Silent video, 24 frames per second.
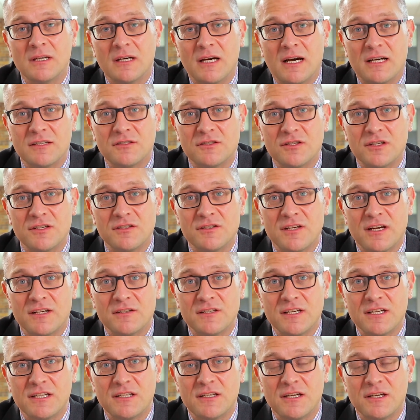at
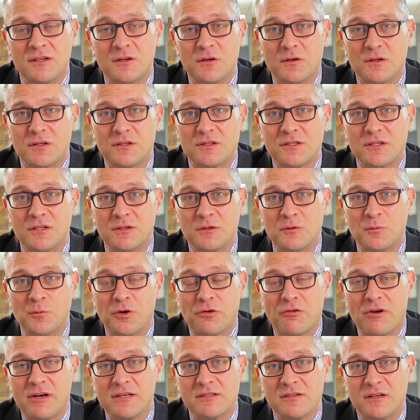GCSE in order to
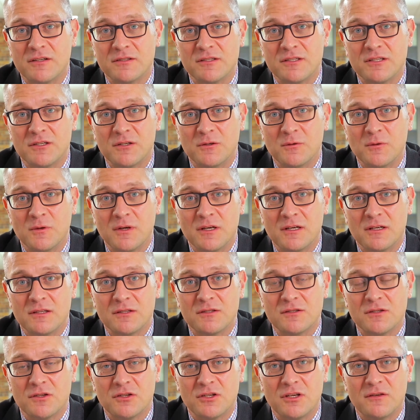progress onto the
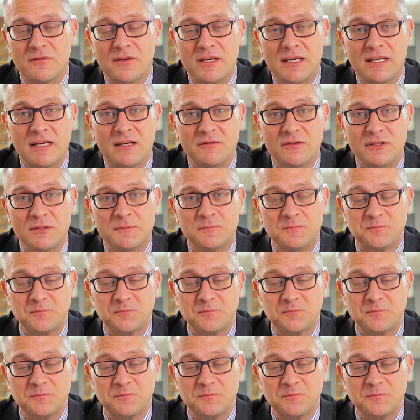study of A-level.